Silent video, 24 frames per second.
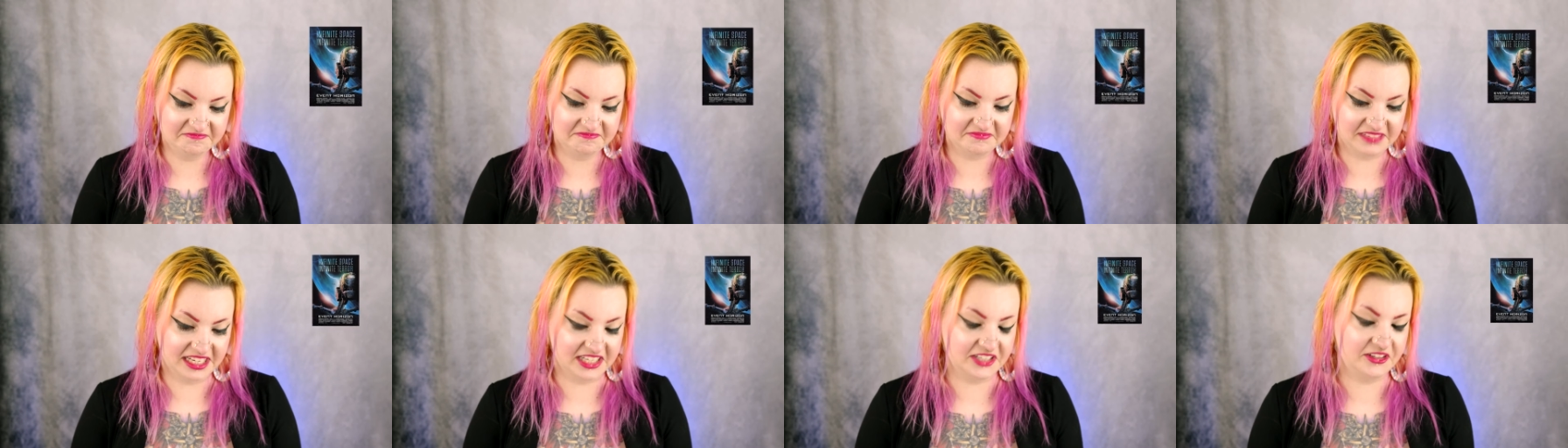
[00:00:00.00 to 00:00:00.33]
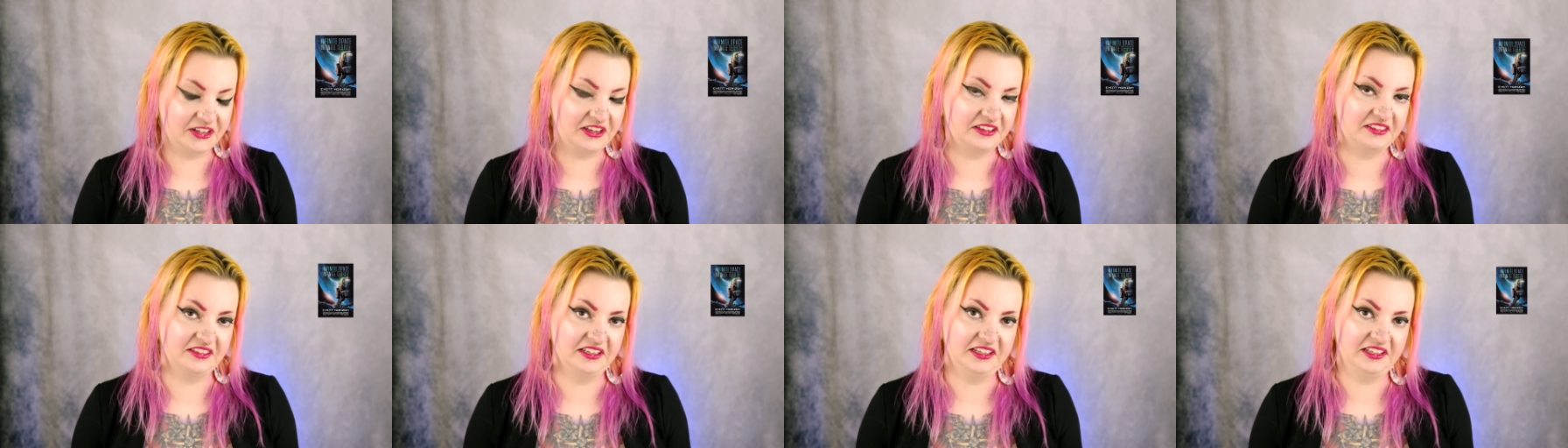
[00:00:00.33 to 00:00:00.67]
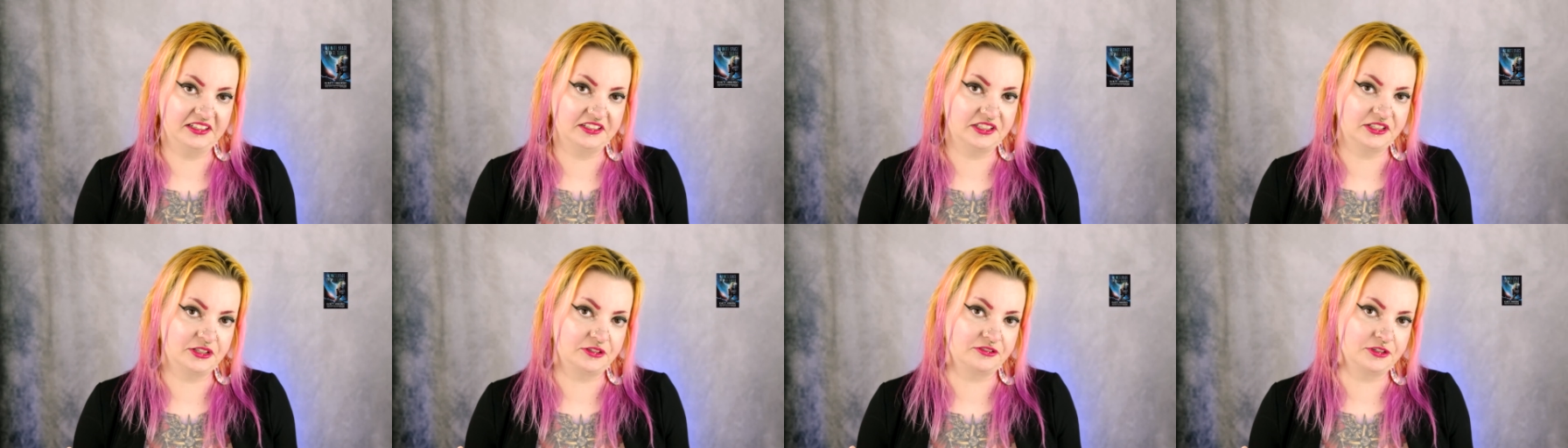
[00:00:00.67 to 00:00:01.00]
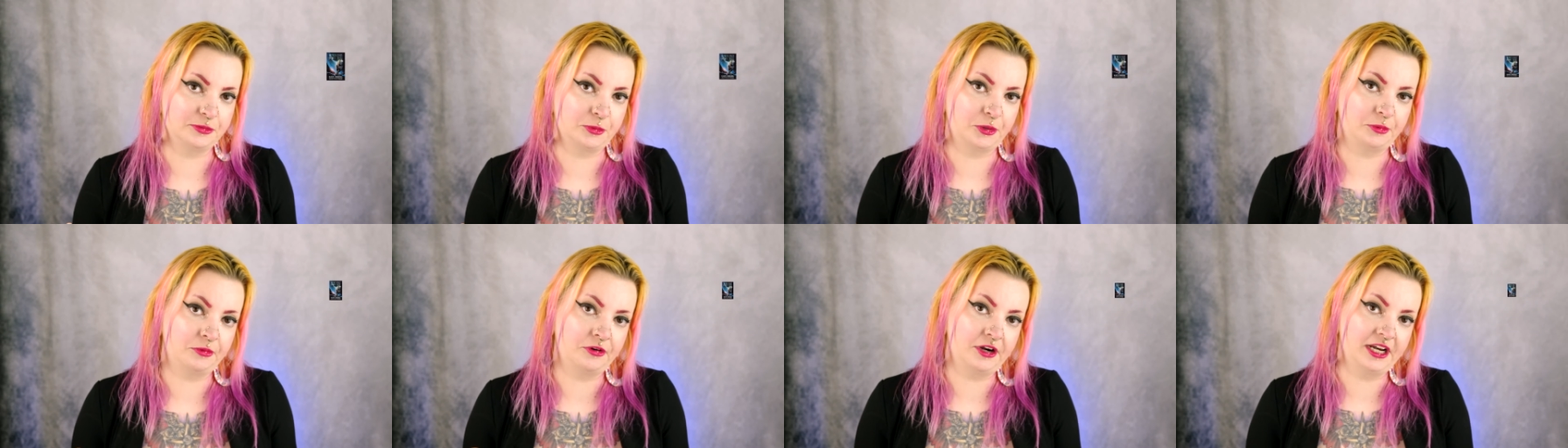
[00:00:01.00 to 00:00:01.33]
I don't know, I think it deserves
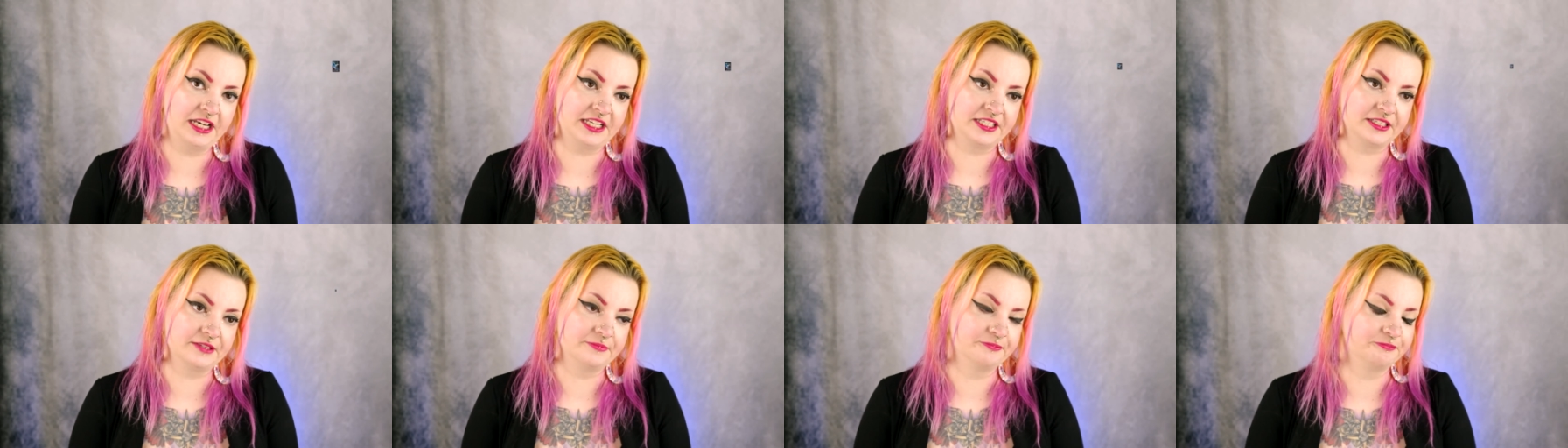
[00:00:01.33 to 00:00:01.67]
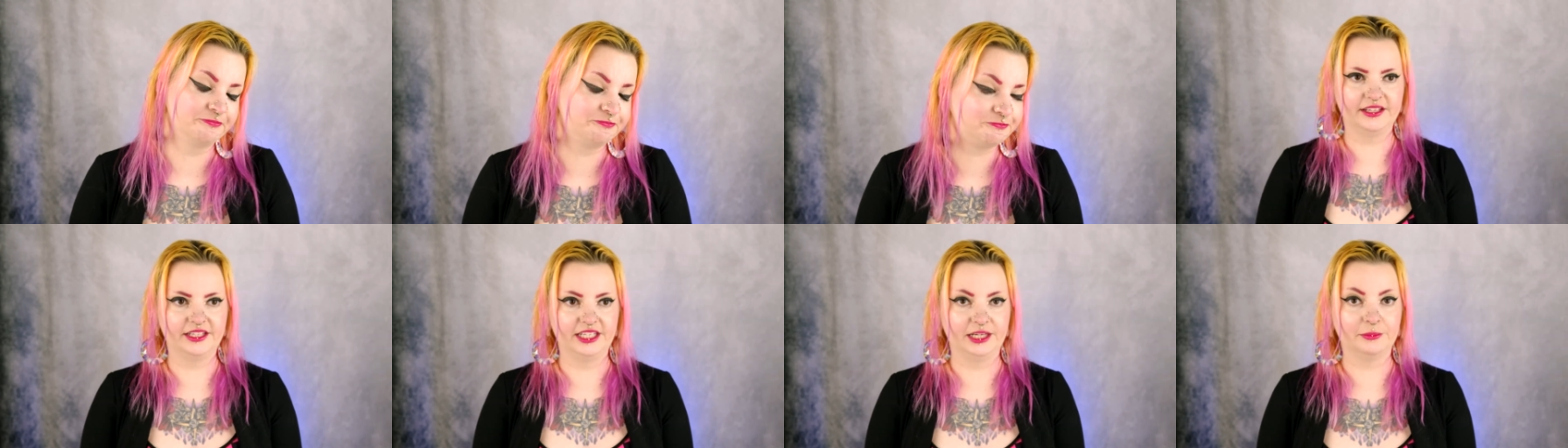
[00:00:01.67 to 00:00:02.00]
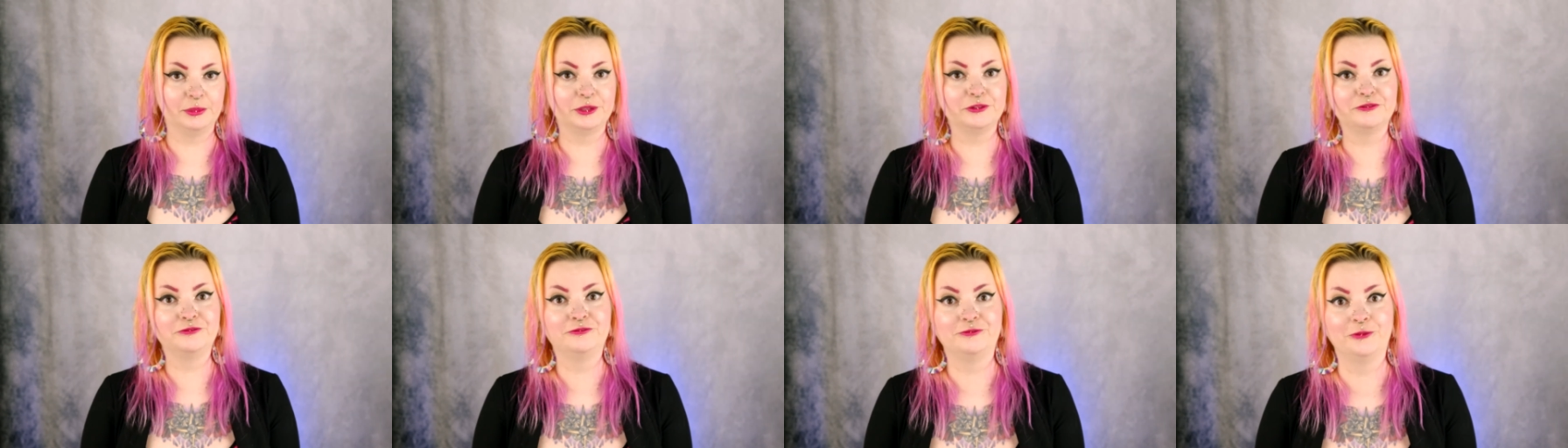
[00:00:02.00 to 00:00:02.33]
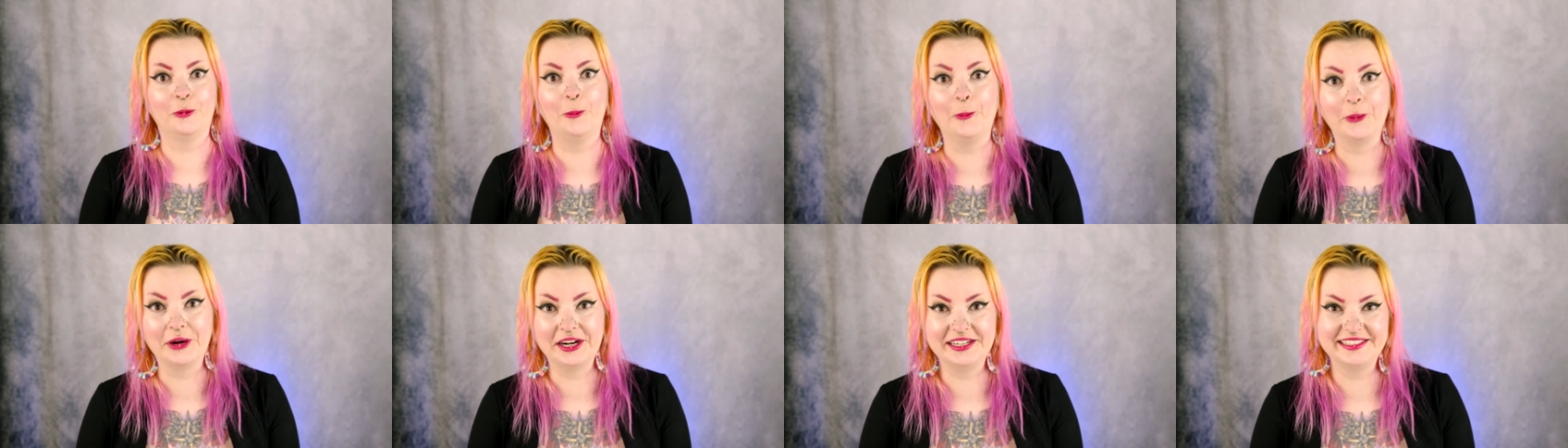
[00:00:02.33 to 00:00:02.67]
more praise. Number
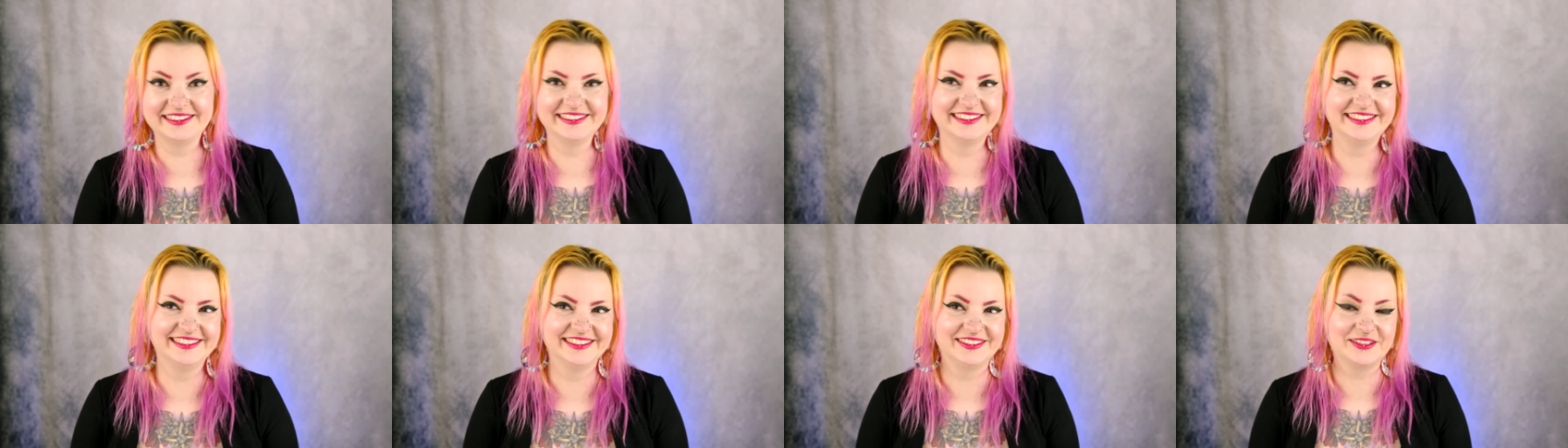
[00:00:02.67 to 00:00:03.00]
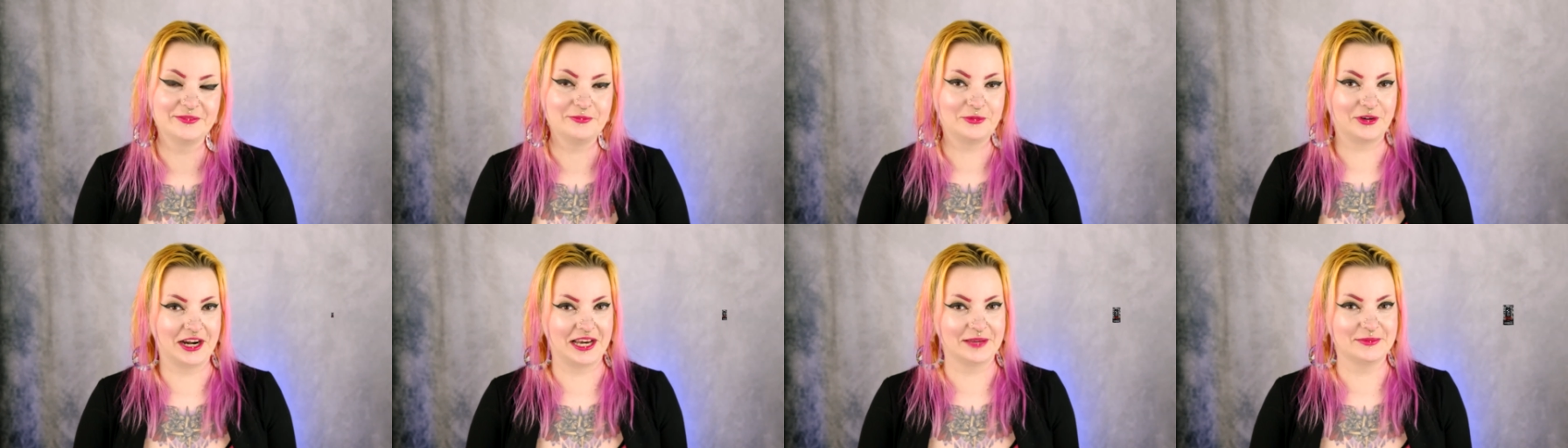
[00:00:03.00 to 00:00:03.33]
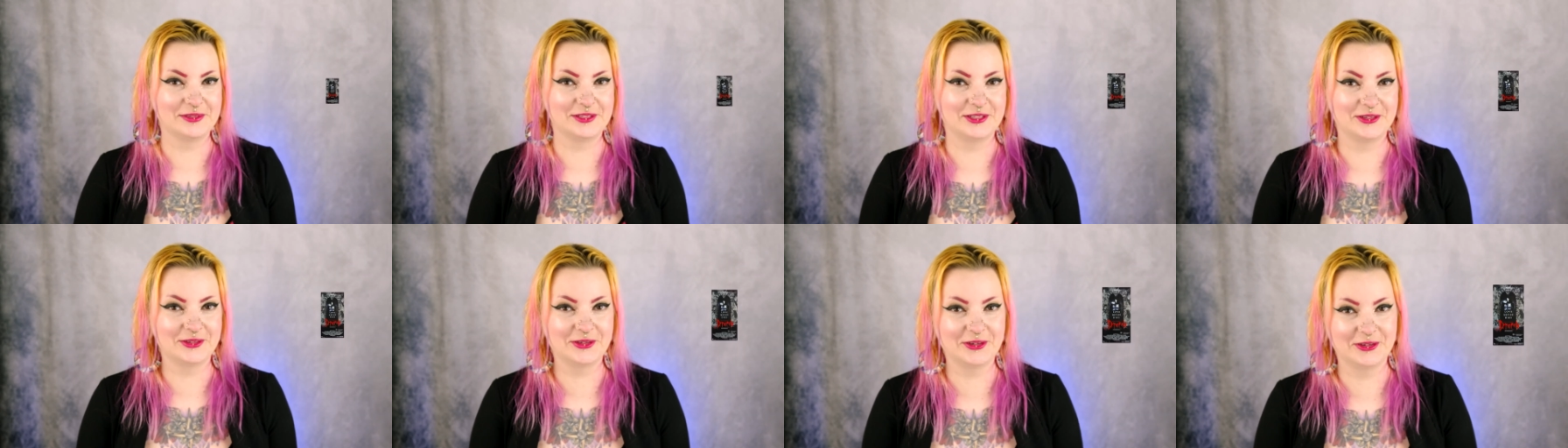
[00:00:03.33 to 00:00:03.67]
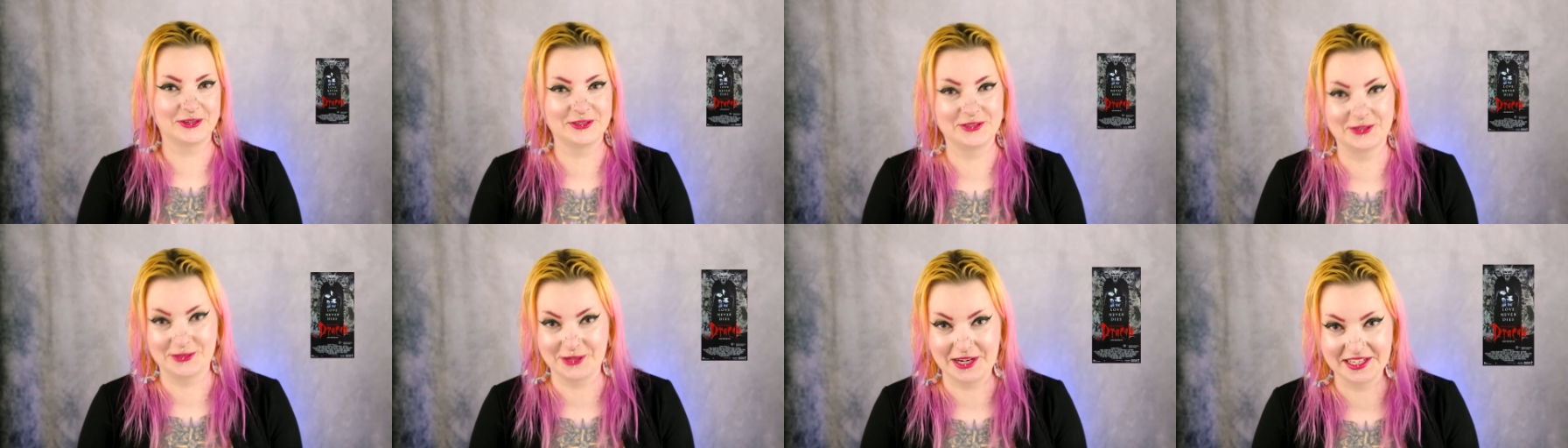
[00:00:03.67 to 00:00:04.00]
4, Bram
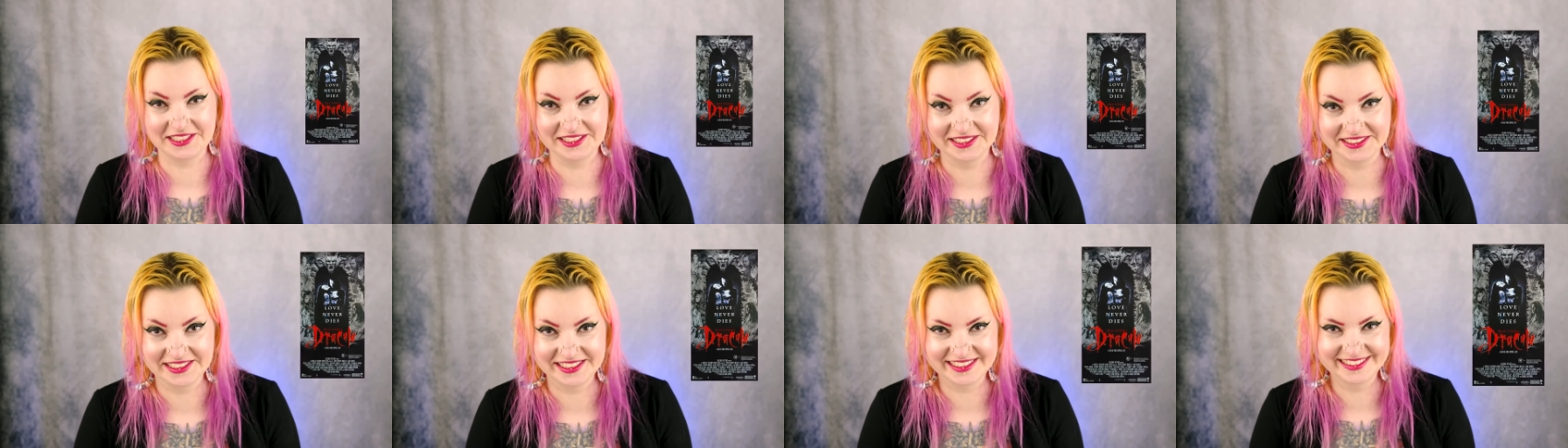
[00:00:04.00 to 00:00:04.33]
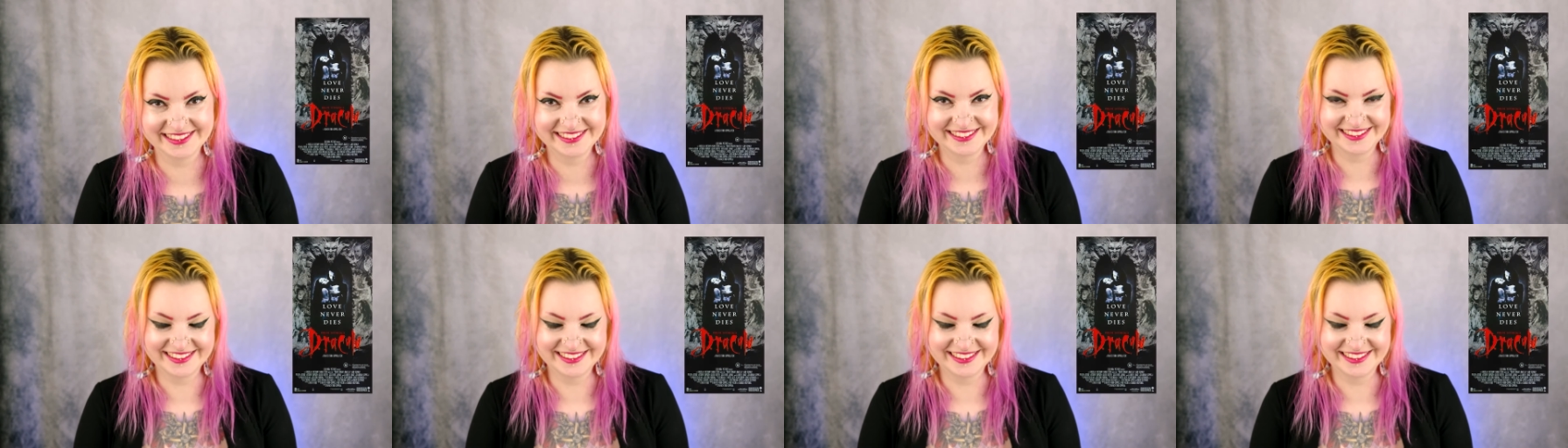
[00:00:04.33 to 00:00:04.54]
Stoker's Dracula.